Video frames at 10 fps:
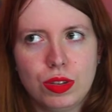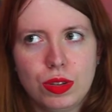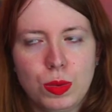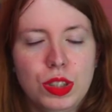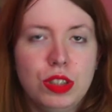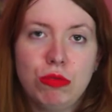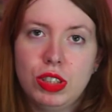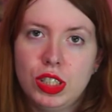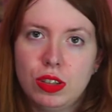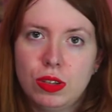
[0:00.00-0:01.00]
which is
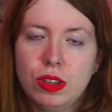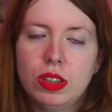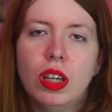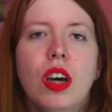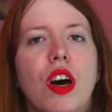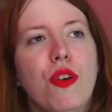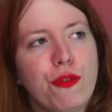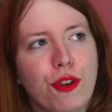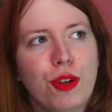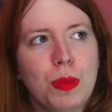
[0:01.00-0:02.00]
really good.
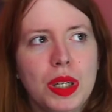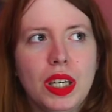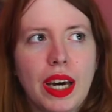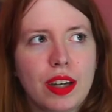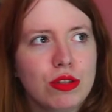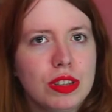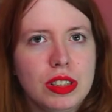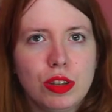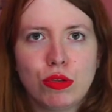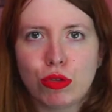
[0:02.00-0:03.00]
For me, actually,
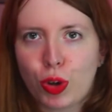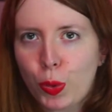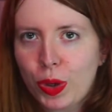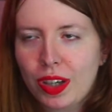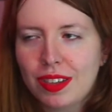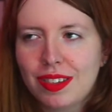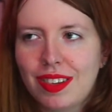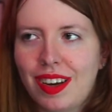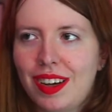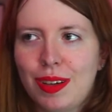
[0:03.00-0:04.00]
is drawing.
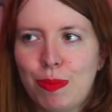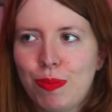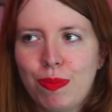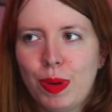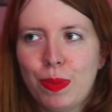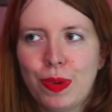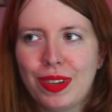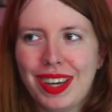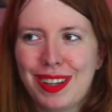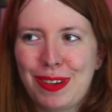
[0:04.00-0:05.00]
Like people
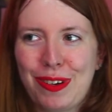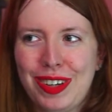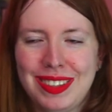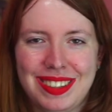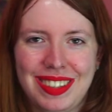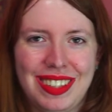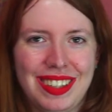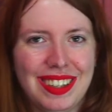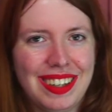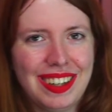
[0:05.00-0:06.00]
get
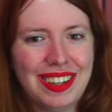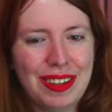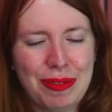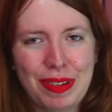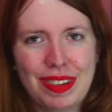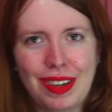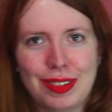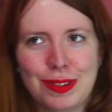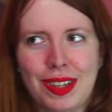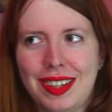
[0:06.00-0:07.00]
crazy
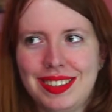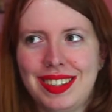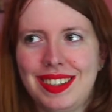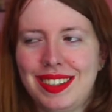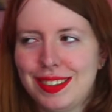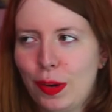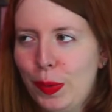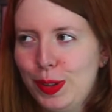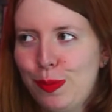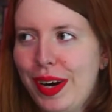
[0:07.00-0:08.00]
thoughts when I say this
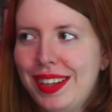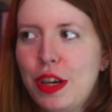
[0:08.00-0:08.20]
always, but